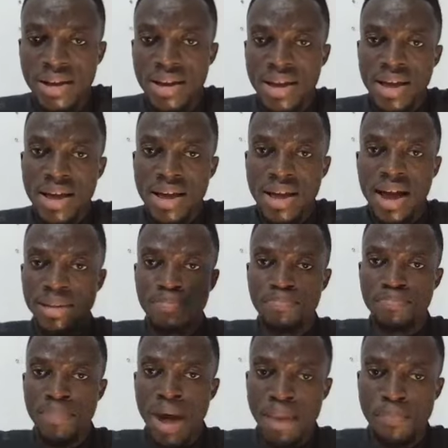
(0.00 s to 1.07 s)
and
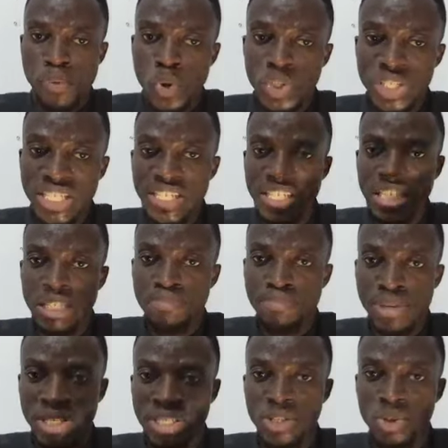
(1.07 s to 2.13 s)
by putting these
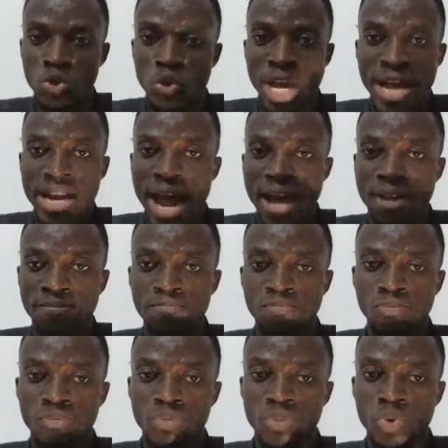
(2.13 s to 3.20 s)
pieces together
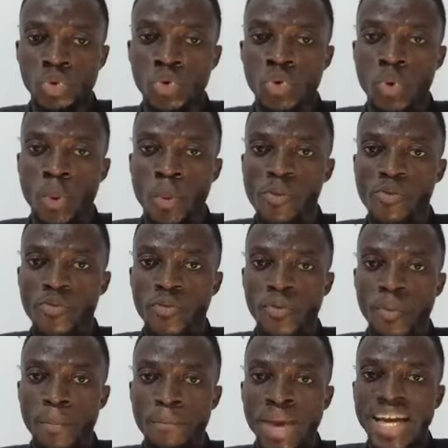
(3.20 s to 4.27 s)
to
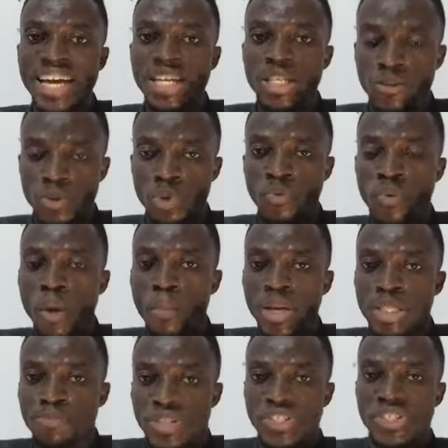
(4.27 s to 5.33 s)
form a
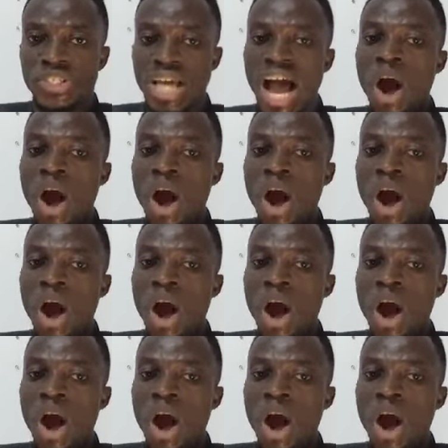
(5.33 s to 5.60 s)
speech, I'll be